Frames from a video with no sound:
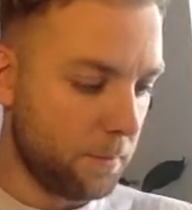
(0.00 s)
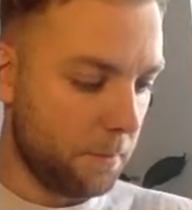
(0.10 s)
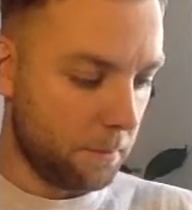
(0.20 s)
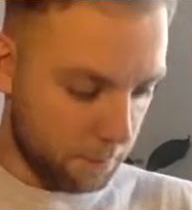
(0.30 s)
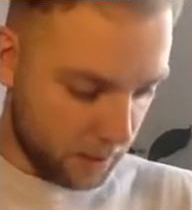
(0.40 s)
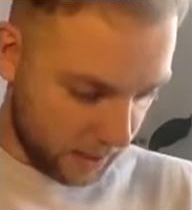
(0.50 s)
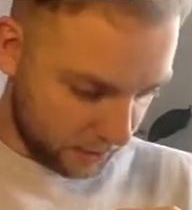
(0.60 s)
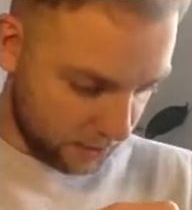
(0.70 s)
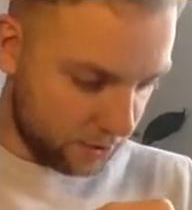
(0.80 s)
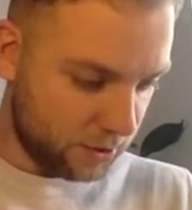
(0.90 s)

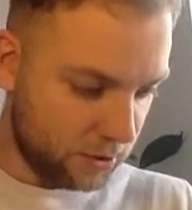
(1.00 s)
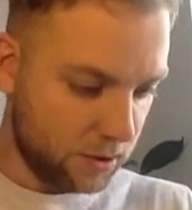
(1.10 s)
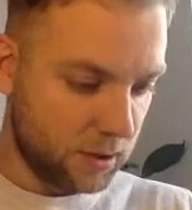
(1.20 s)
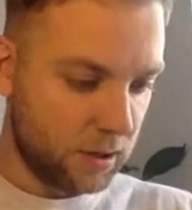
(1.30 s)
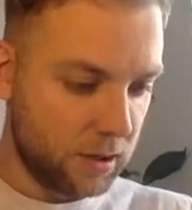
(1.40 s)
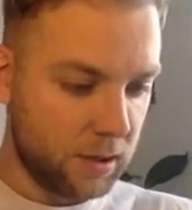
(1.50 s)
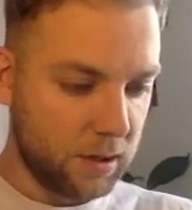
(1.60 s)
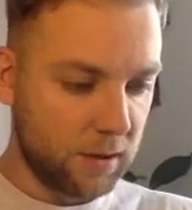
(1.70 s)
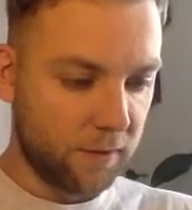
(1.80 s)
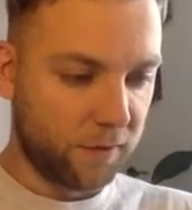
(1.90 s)
minus
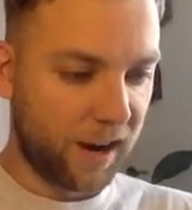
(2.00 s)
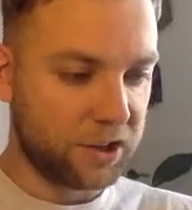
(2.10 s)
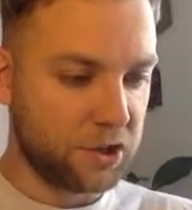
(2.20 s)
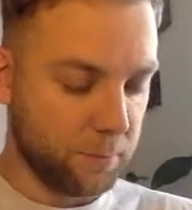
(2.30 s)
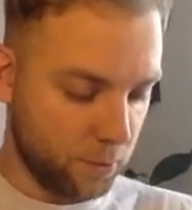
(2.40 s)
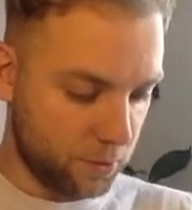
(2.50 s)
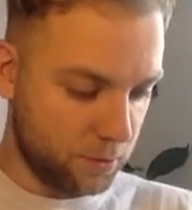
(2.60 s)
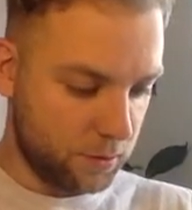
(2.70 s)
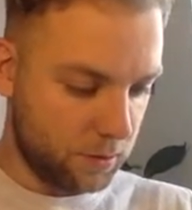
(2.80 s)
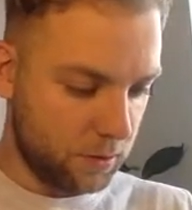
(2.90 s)
fraction button
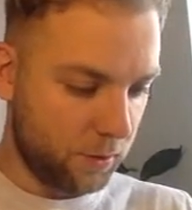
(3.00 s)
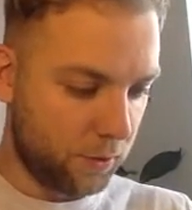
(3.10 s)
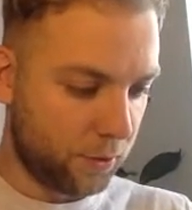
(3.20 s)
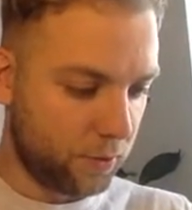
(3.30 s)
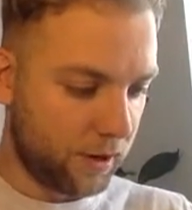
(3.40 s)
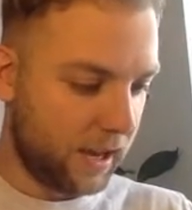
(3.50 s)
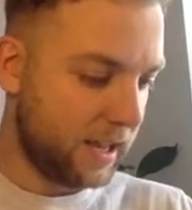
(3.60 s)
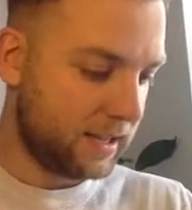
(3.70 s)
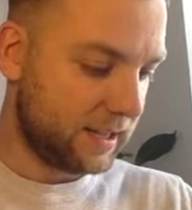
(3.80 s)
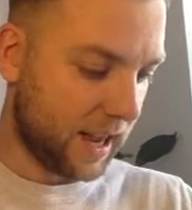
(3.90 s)
3
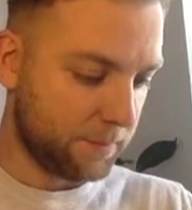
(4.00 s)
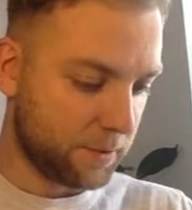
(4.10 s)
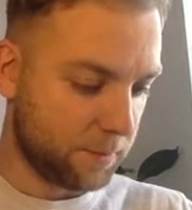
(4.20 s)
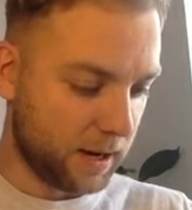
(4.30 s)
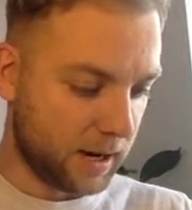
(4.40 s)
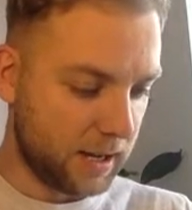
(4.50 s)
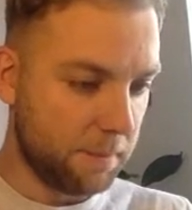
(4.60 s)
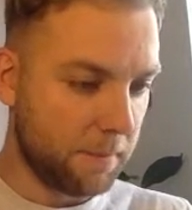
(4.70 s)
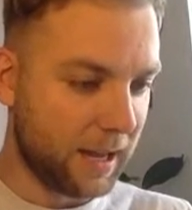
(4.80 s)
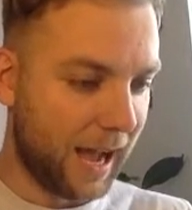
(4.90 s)
times by
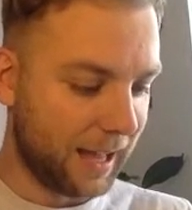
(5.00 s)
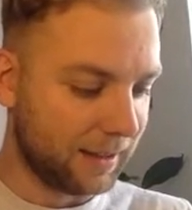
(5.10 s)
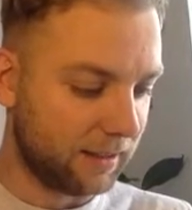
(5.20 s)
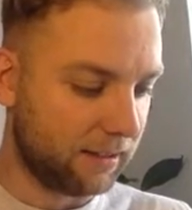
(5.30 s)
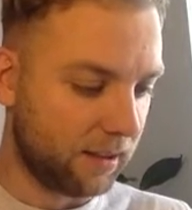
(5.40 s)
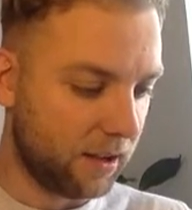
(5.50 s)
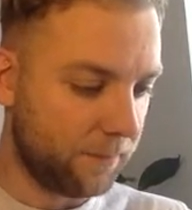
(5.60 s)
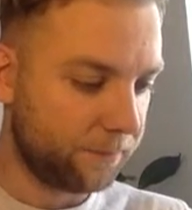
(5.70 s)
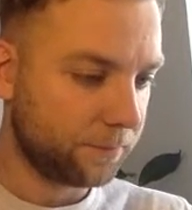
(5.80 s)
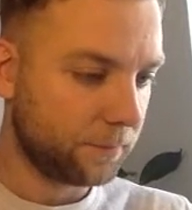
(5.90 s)
my answer,
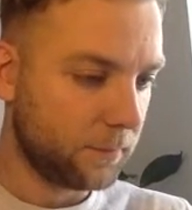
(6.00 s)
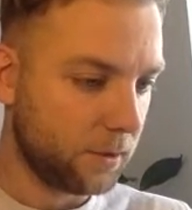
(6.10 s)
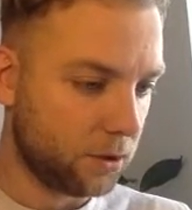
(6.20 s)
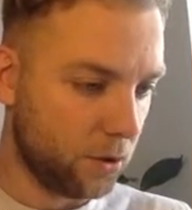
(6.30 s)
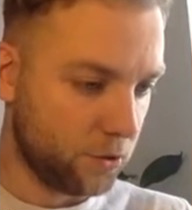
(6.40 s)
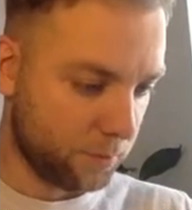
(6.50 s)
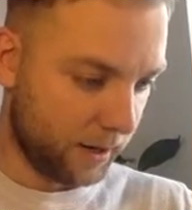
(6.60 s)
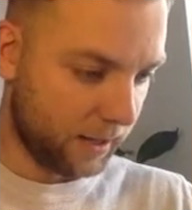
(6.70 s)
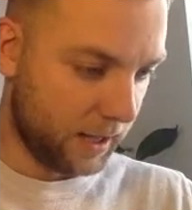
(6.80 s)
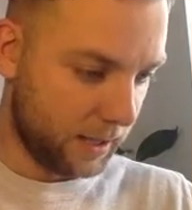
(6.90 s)
close
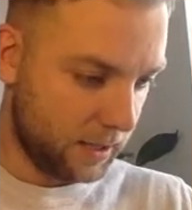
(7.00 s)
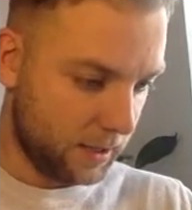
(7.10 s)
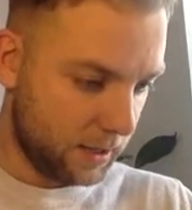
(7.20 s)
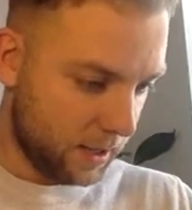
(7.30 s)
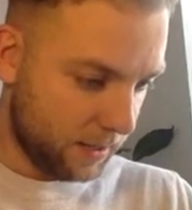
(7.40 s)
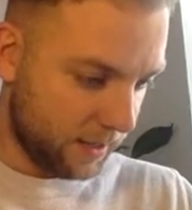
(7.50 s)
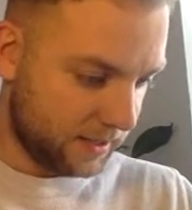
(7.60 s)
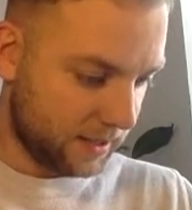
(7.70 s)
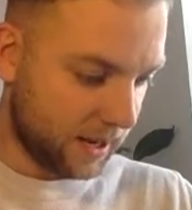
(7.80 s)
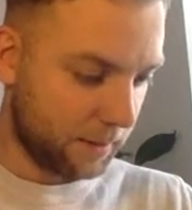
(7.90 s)
bracket, this
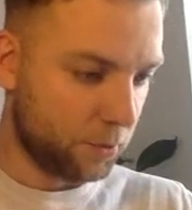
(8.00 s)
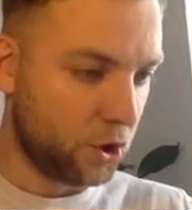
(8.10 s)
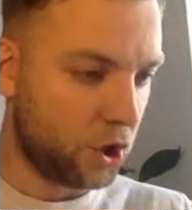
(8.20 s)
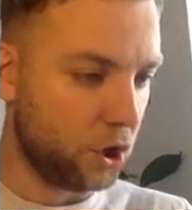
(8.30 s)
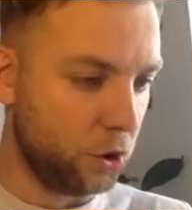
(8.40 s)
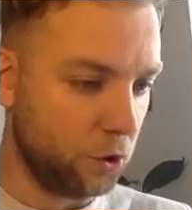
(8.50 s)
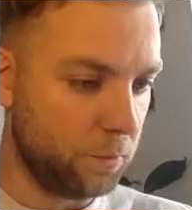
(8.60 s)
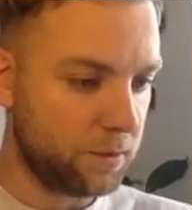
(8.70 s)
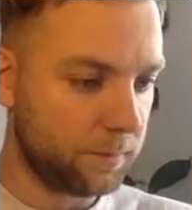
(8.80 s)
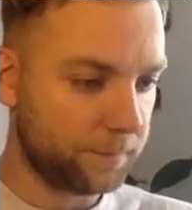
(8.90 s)
time cubed,